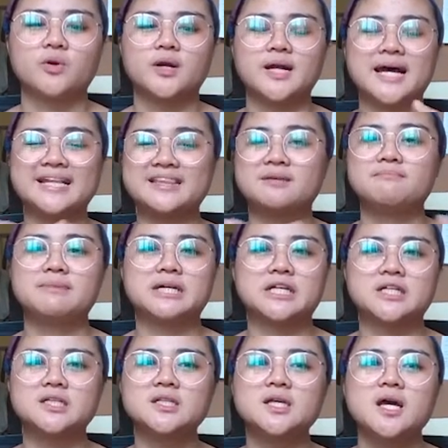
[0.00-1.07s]
at the
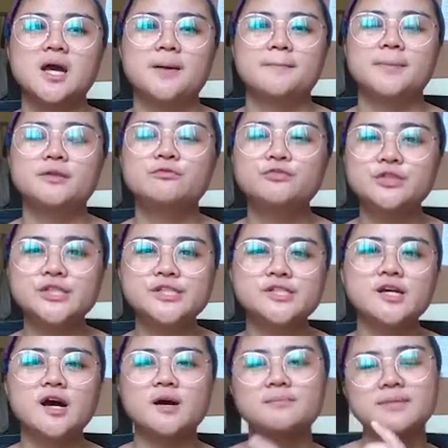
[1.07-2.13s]
middle. But for
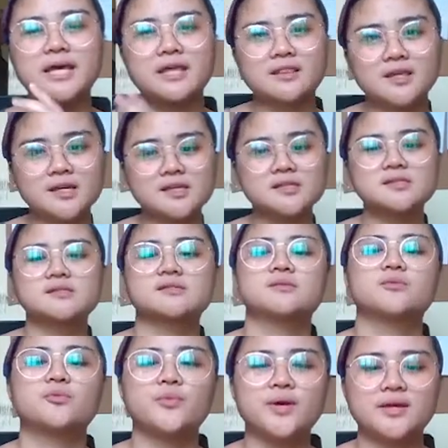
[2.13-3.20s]
some, like this,
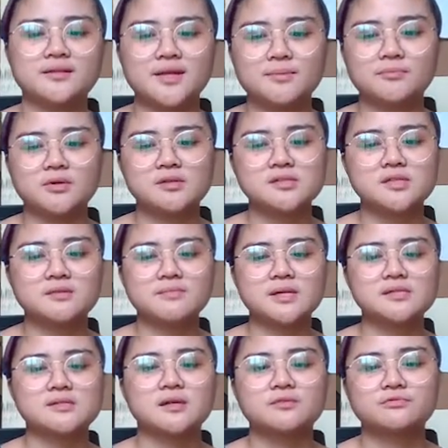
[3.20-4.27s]
wait, I'm not seeing
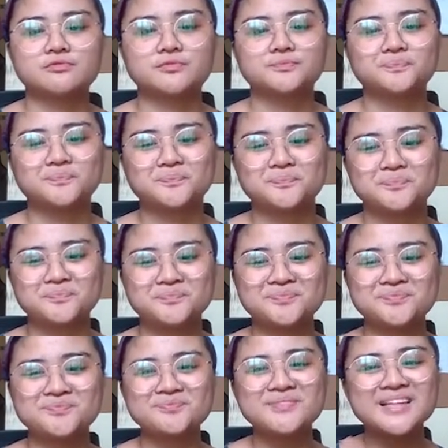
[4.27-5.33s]
myself.
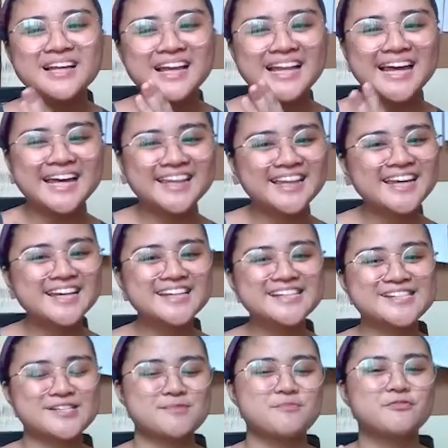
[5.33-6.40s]
Like this,
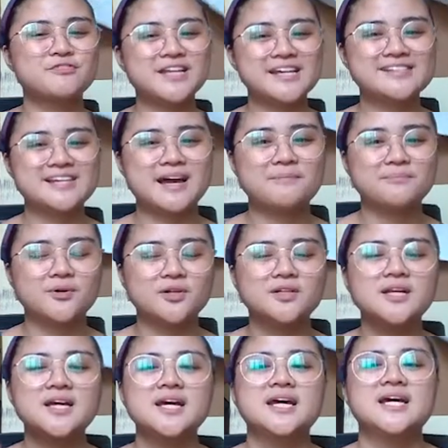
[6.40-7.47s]
some of the example,
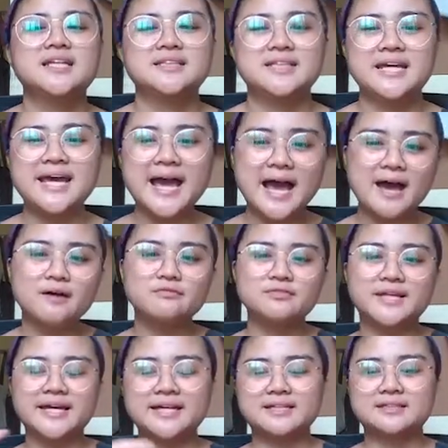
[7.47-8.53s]
they
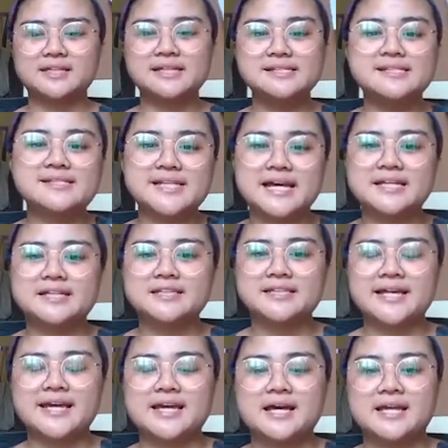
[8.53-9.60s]
decided
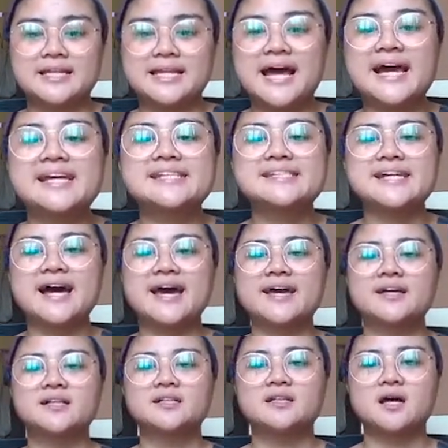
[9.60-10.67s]
like a 9
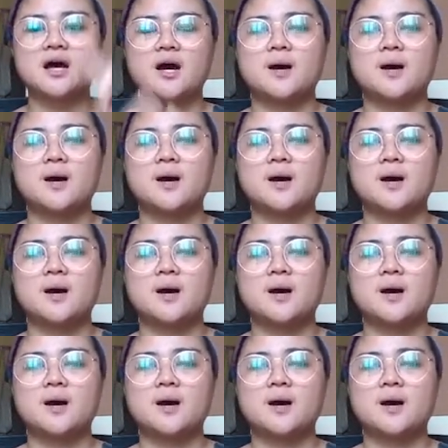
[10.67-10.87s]
tile